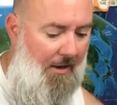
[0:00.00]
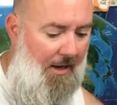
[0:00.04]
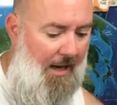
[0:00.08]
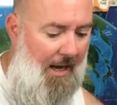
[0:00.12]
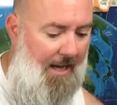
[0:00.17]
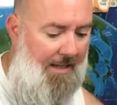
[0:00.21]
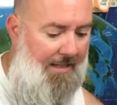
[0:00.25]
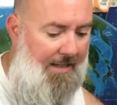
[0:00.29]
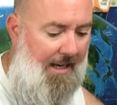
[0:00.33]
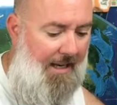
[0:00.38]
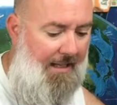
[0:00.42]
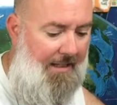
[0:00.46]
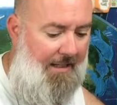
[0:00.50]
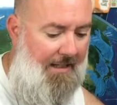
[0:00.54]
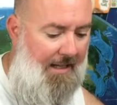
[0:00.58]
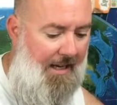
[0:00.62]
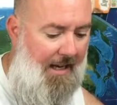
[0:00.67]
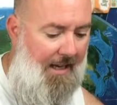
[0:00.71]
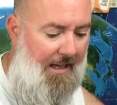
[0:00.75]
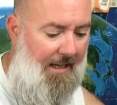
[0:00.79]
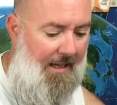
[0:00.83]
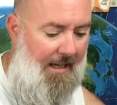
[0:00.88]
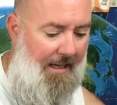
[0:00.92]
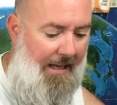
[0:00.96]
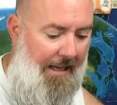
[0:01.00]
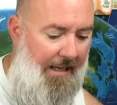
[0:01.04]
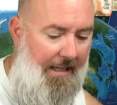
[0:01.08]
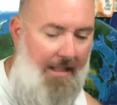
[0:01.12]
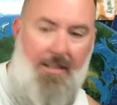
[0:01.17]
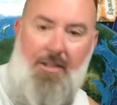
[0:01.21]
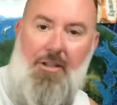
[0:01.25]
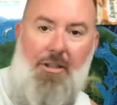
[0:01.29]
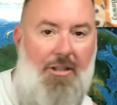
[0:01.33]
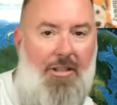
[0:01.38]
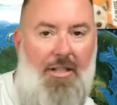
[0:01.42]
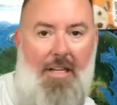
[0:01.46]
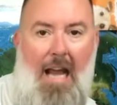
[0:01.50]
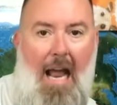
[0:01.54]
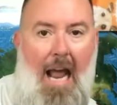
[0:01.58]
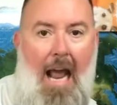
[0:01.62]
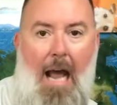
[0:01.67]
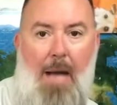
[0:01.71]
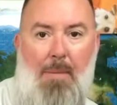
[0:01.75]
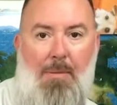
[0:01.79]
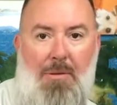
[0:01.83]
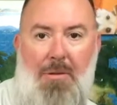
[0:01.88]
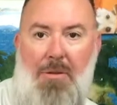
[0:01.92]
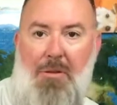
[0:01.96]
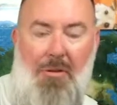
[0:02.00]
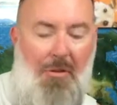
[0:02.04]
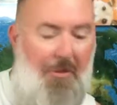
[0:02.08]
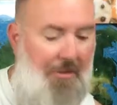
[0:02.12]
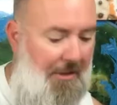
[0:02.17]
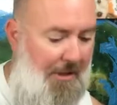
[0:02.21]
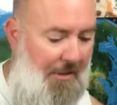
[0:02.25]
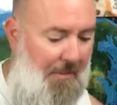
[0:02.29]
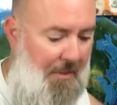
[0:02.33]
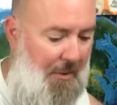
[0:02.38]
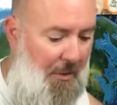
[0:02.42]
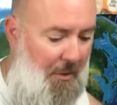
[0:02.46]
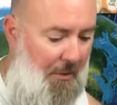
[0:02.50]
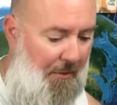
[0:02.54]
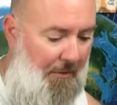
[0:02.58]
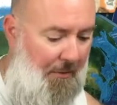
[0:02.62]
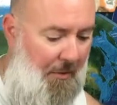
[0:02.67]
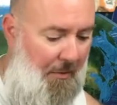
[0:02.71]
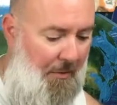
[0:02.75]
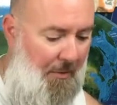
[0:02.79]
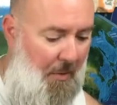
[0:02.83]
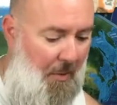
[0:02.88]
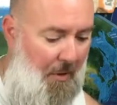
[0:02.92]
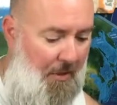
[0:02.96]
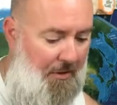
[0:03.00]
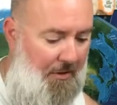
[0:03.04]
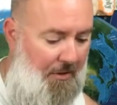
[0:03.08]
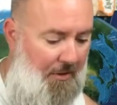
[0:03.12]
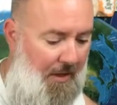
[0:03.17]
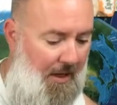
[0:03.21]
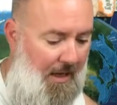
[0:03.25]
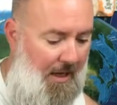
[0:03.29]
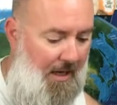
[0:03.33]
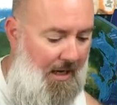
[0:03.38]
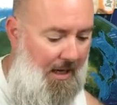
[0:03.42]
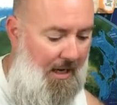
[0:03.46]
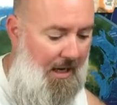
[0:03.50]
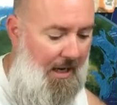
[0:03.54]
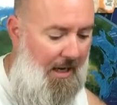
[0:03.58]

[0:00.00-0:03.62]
And as I said, it's just an absolutely beautiful portrait.